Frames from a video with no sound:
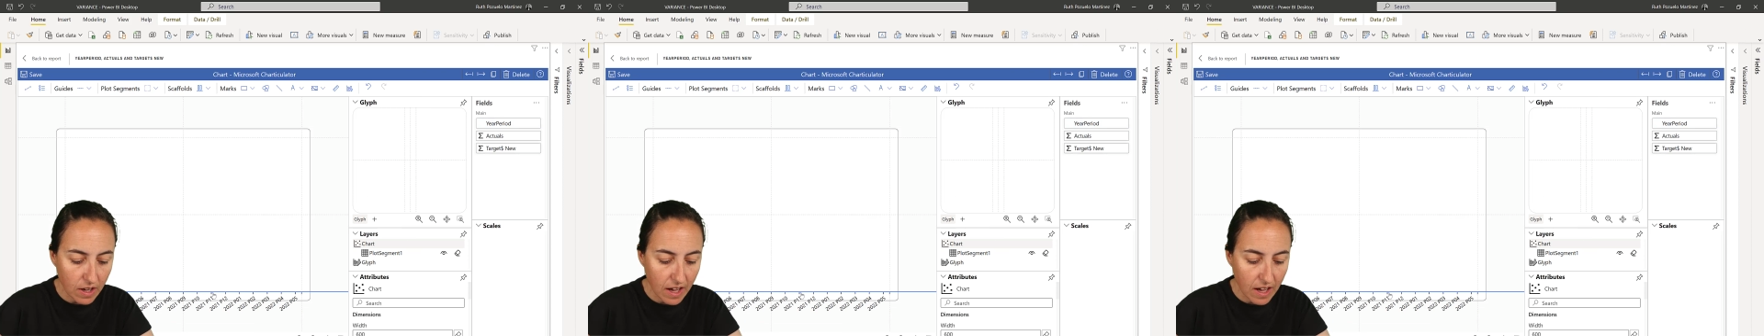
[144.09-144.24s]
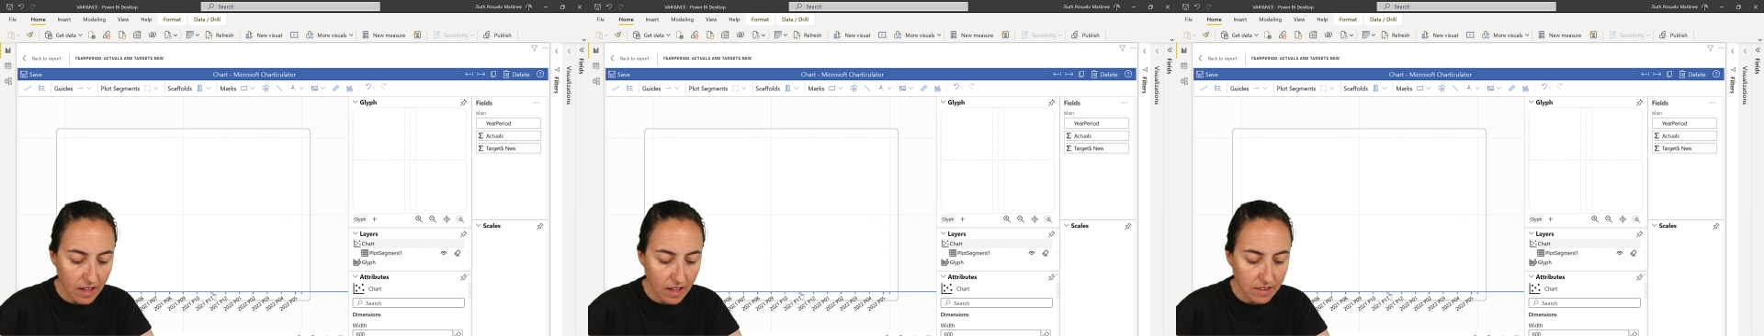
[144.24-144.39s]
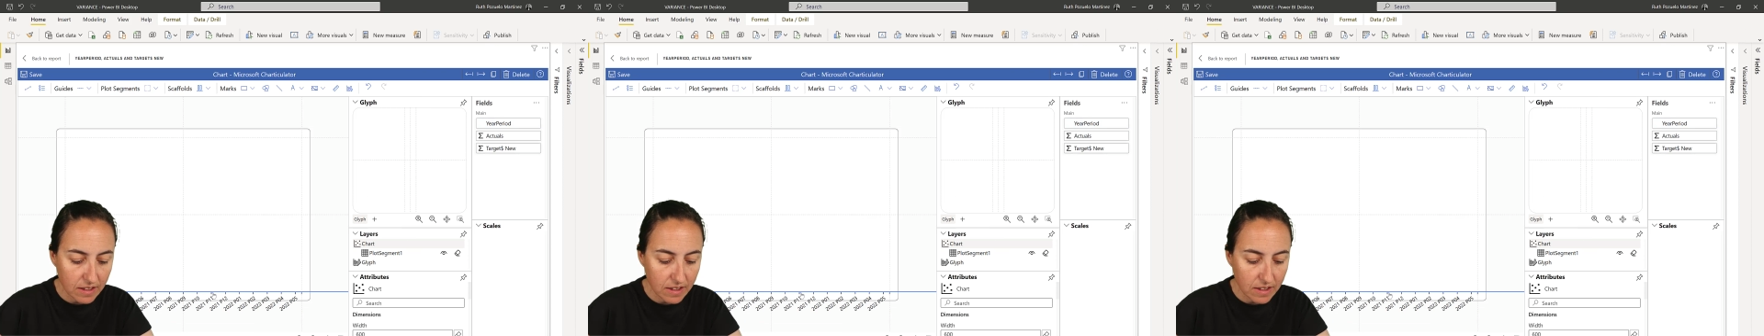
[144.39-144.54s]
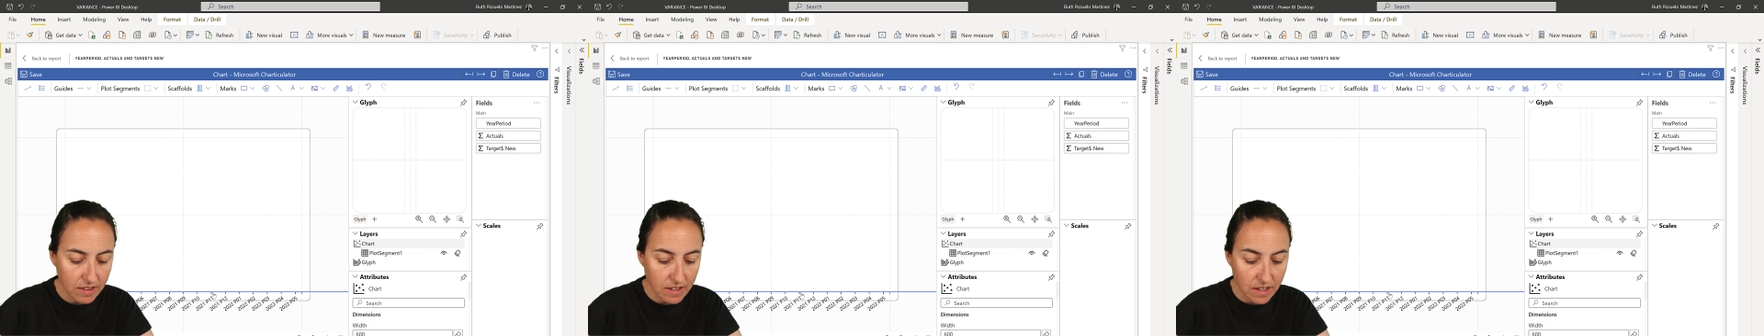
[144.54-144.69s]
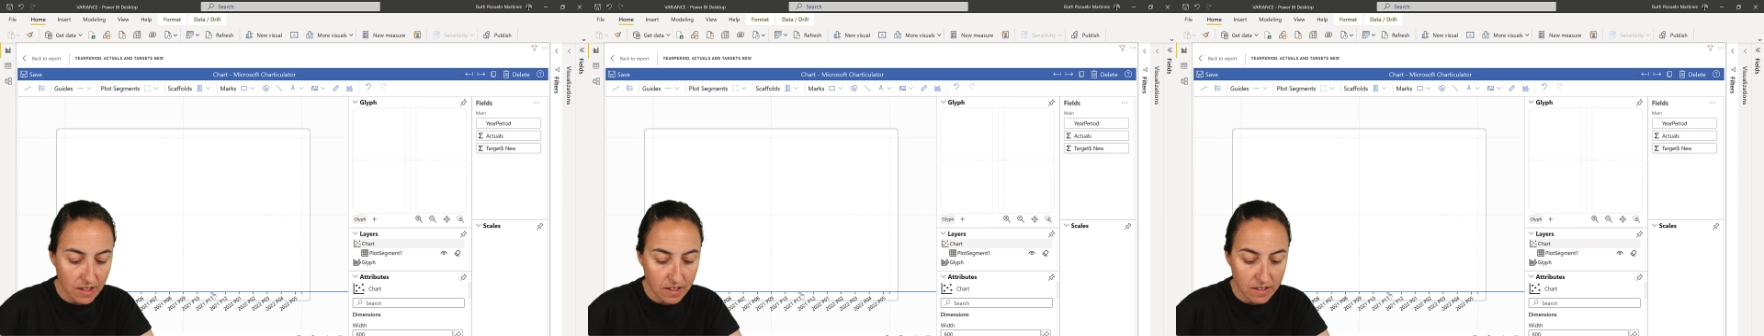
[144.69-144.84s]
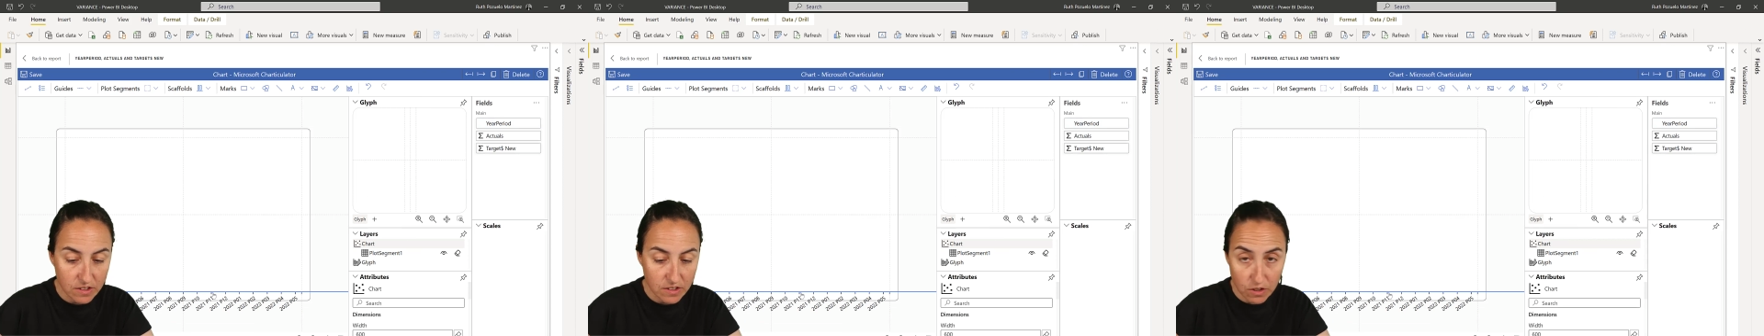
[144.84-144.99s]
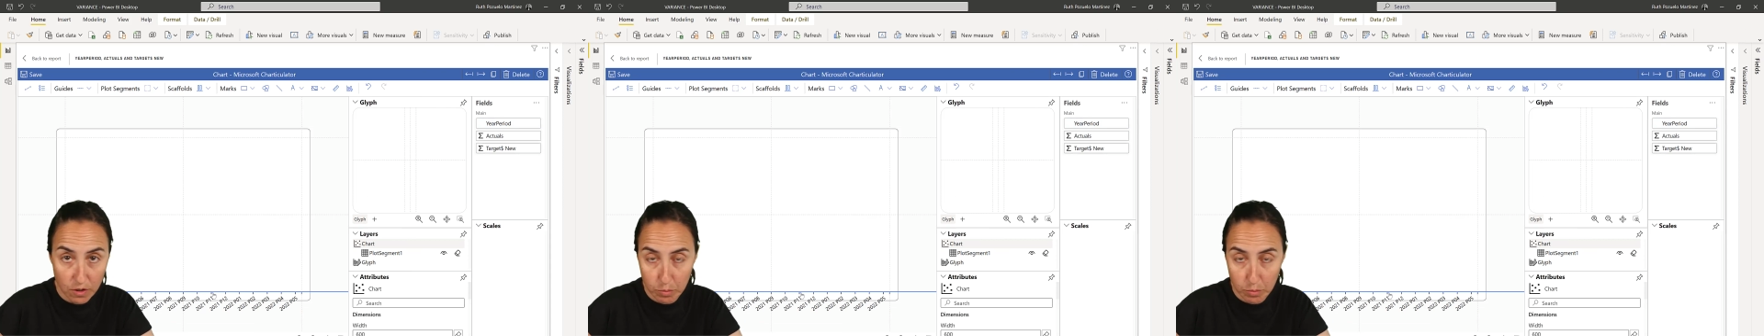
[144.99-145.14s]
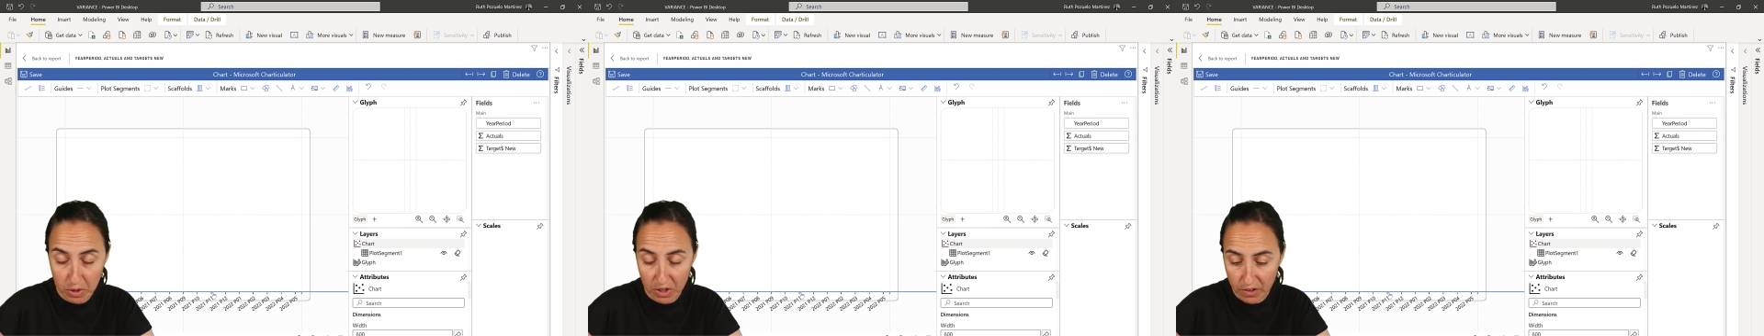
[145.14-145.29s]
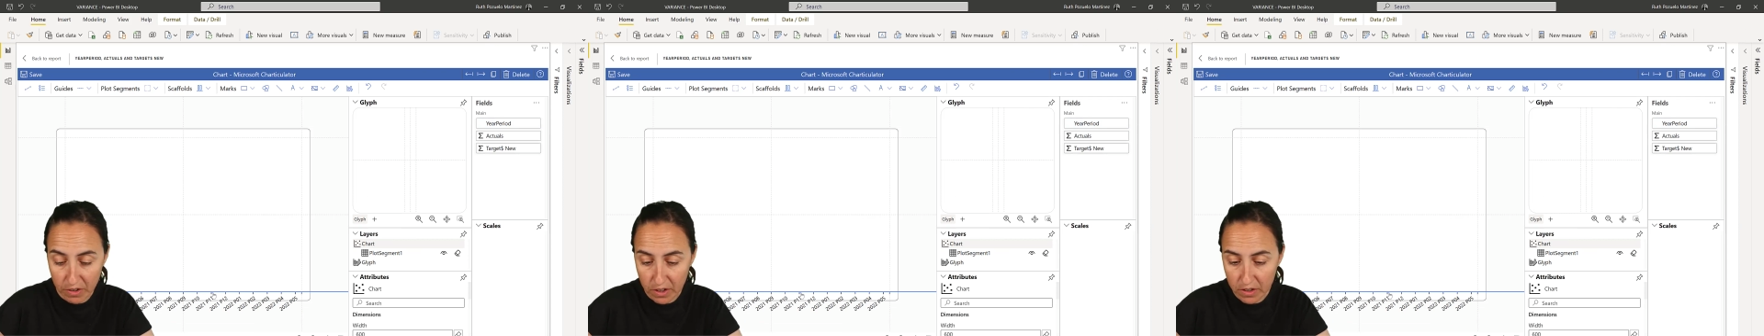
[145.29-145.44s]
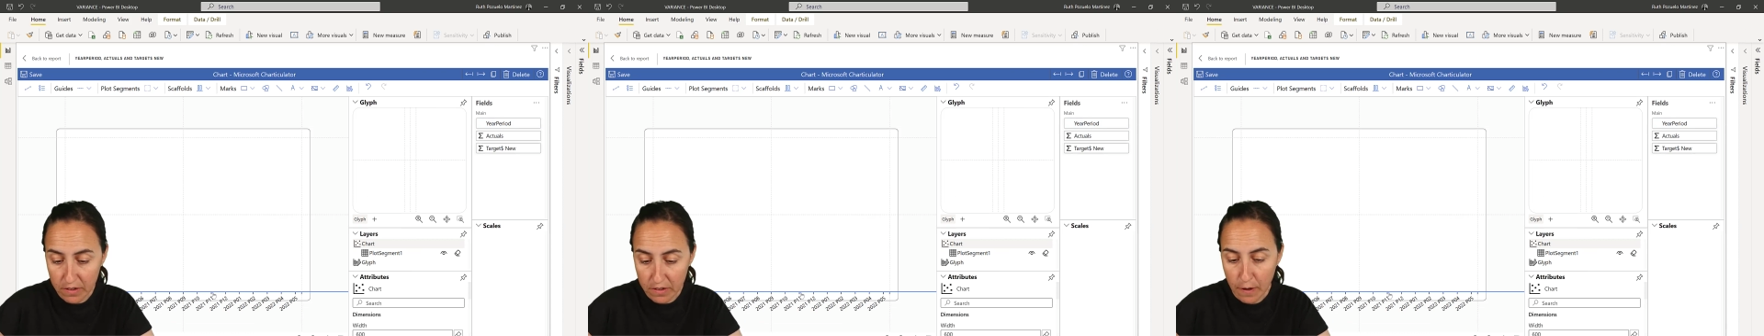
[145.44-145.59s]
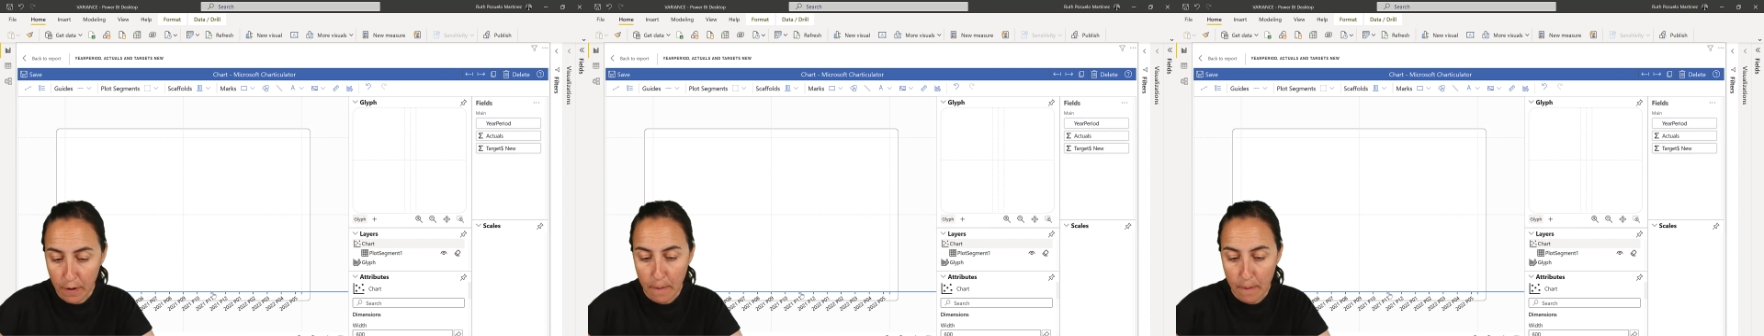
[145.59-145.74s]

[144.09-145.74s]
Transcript: add the year period.